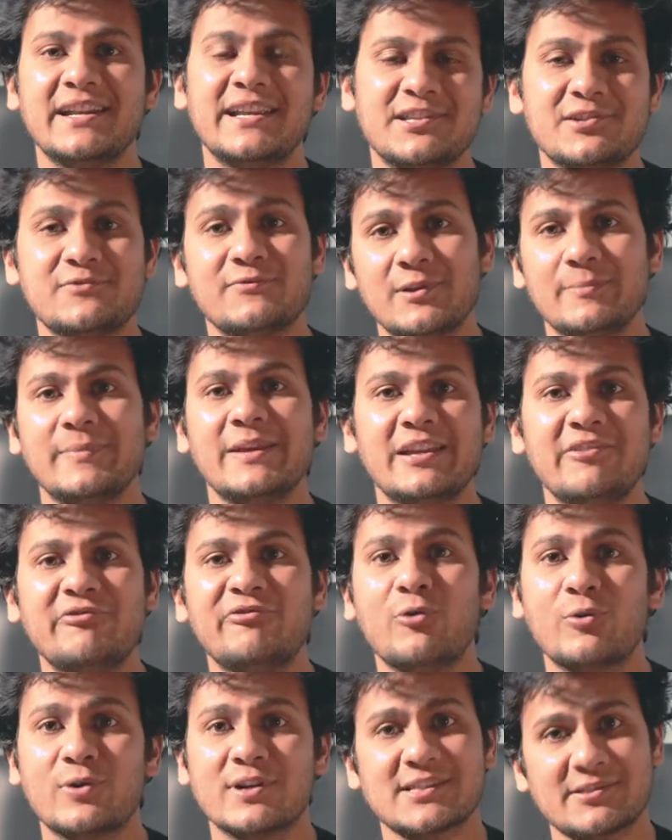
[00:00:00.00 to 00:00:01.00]
range will be in
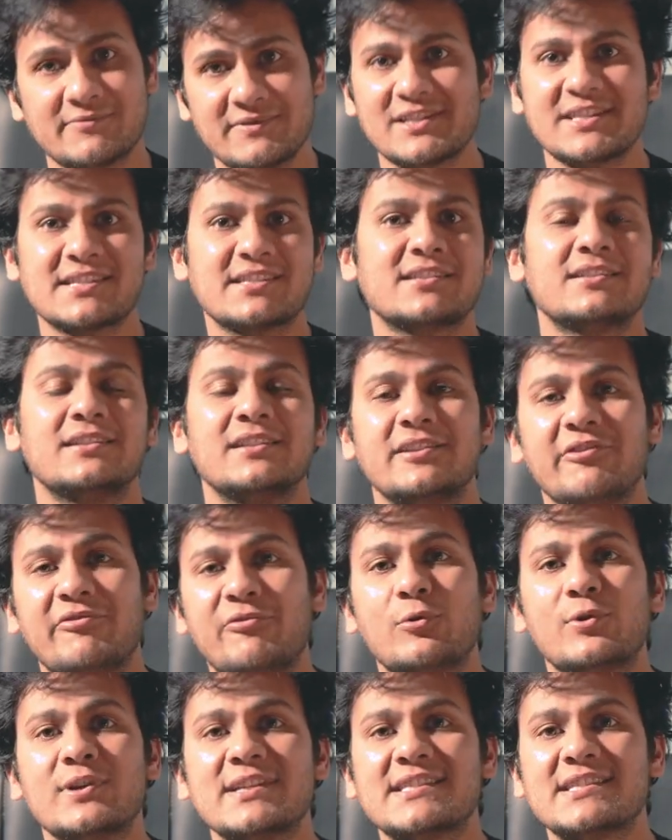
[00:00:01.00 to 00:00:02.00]
focus, which is the
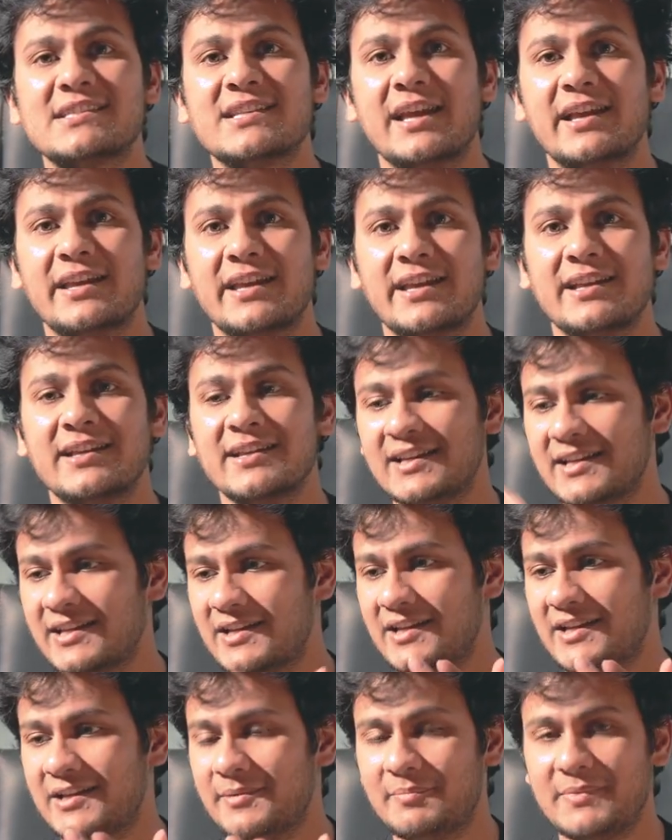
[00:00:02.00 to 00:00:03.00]
focus stacking.
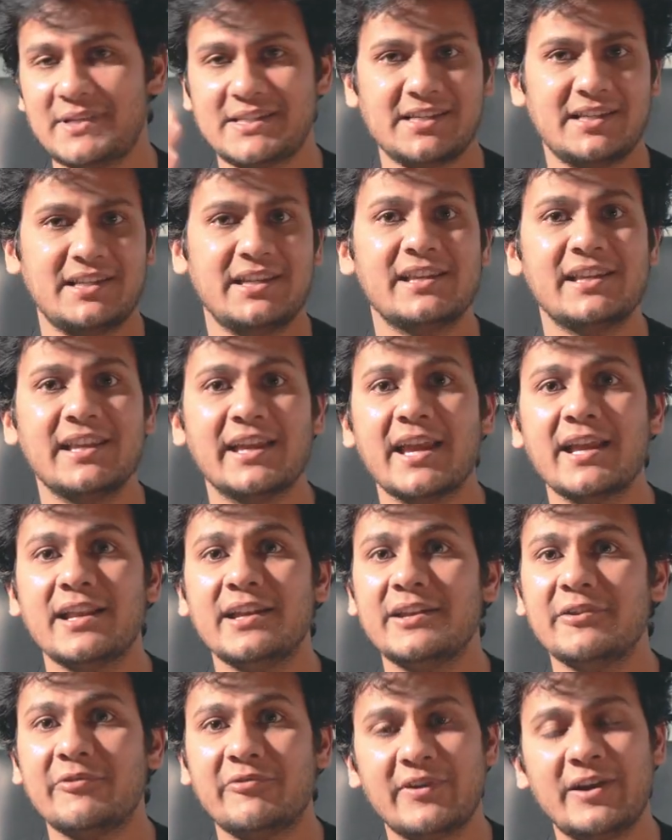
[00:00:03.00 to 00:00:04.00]
basically
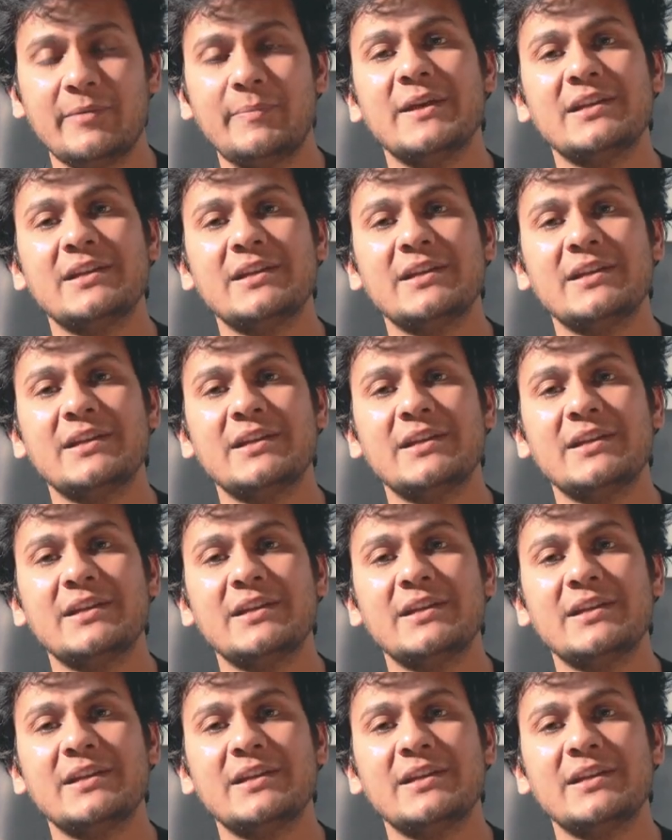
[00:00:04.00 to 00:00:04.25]
clicking different